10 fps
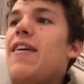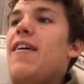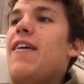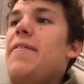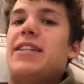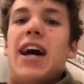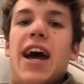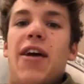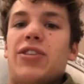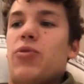that's kind of
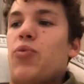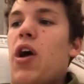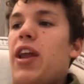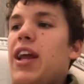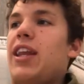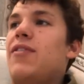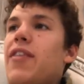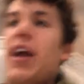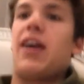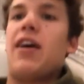how it is with running, and even
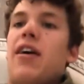like